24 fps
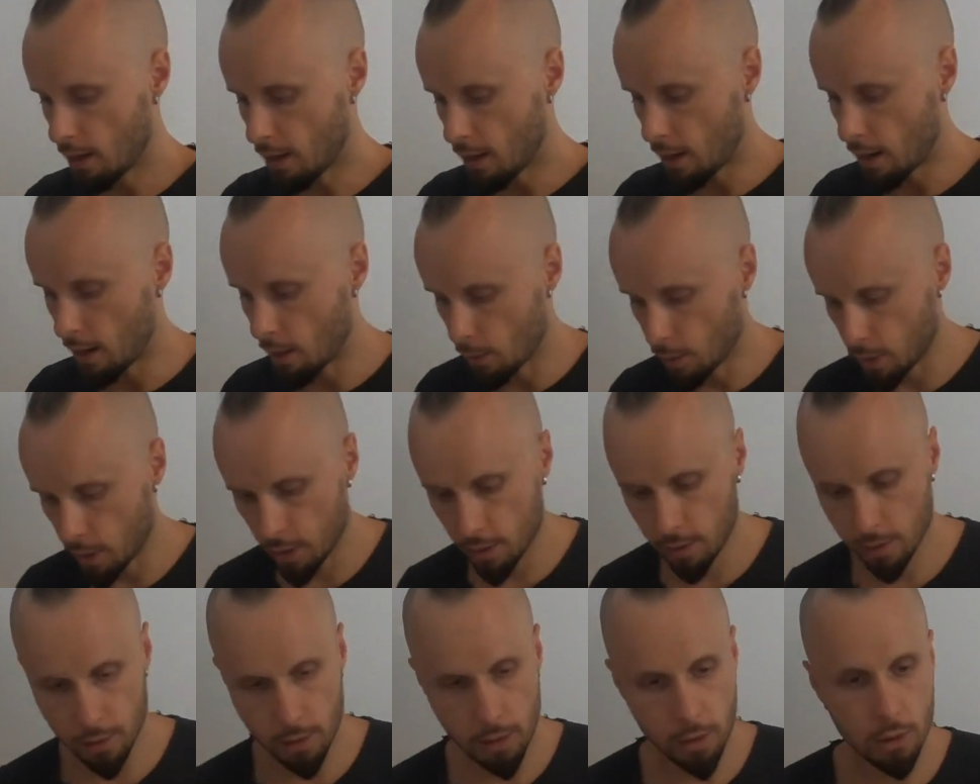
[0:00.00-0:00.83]

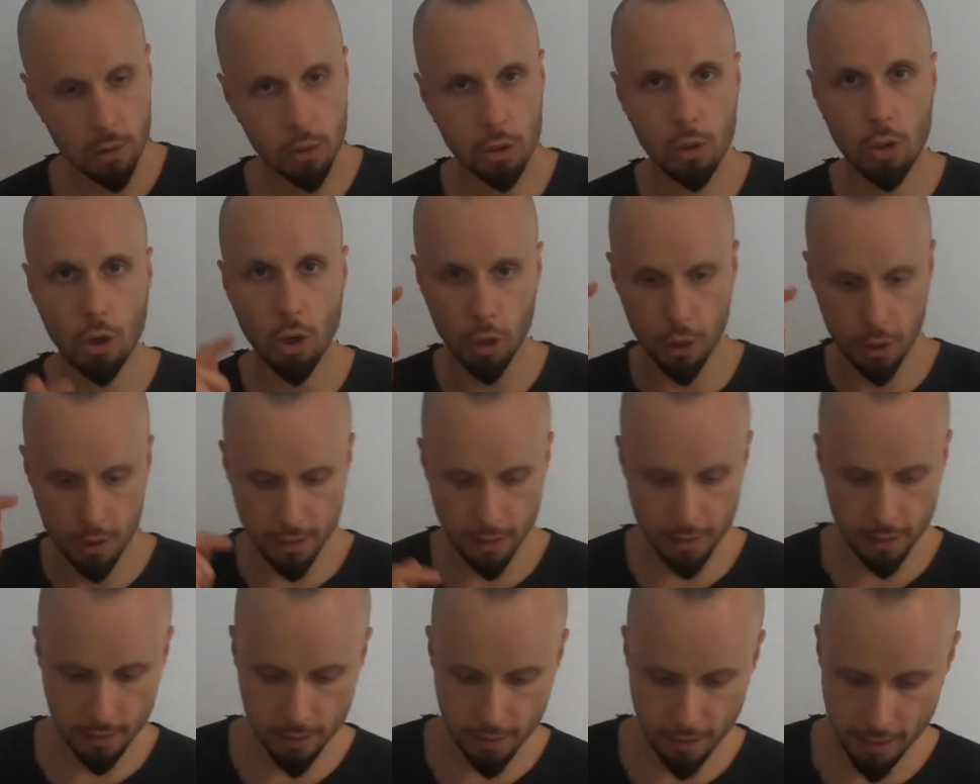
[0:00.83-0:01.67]
our
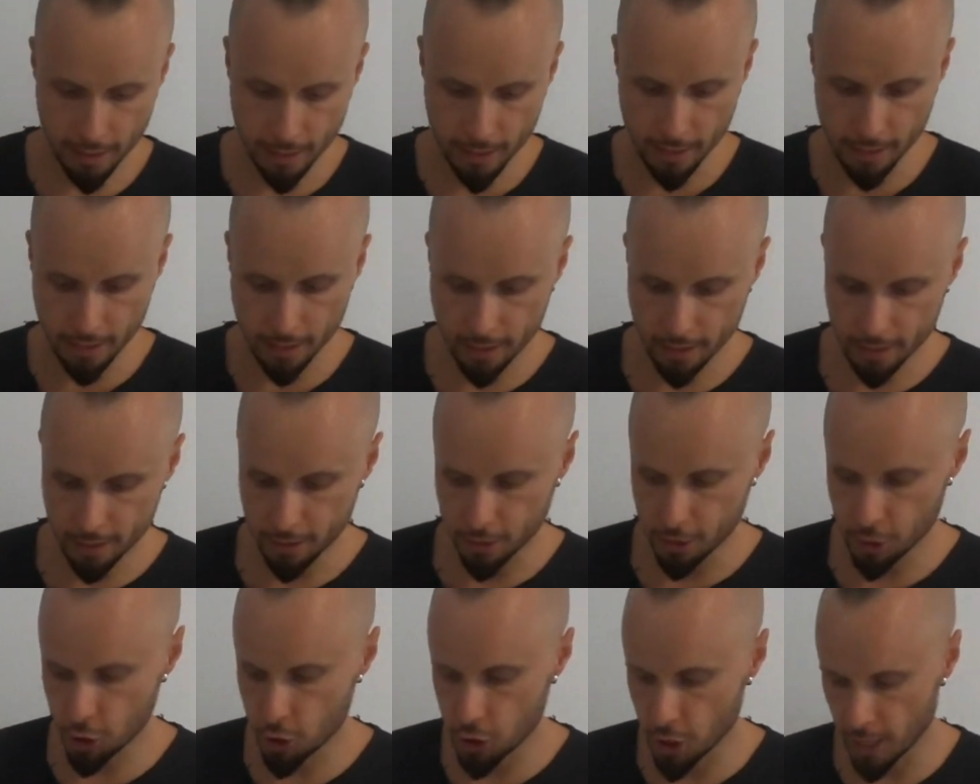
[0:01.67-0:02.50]
cocktail in
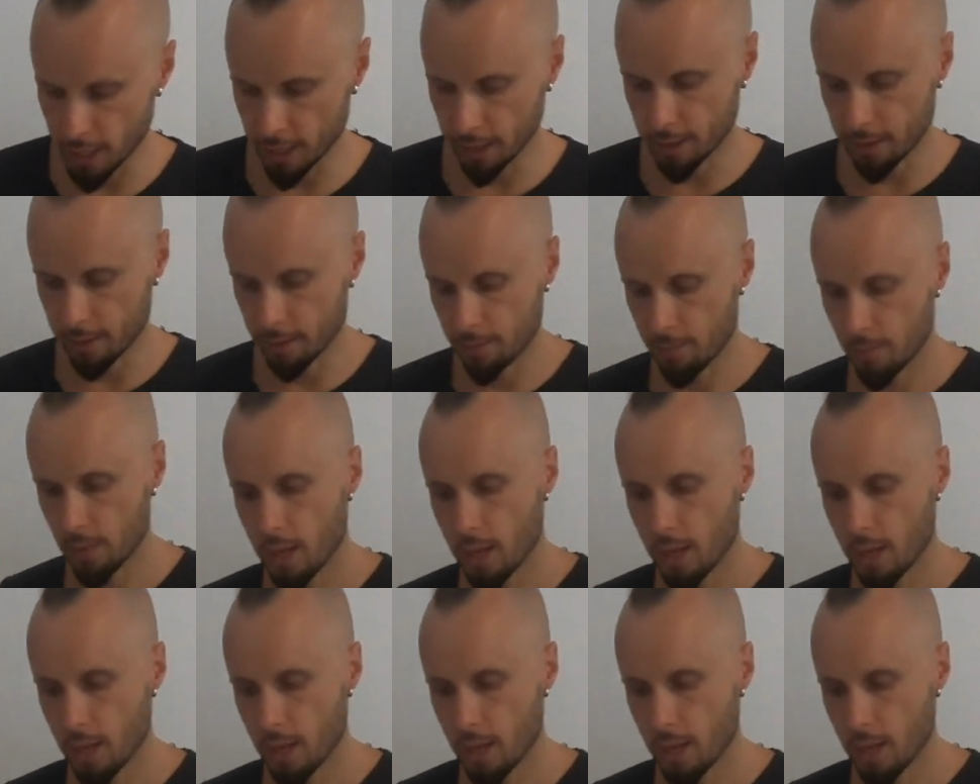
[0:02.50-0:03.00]
the shaker.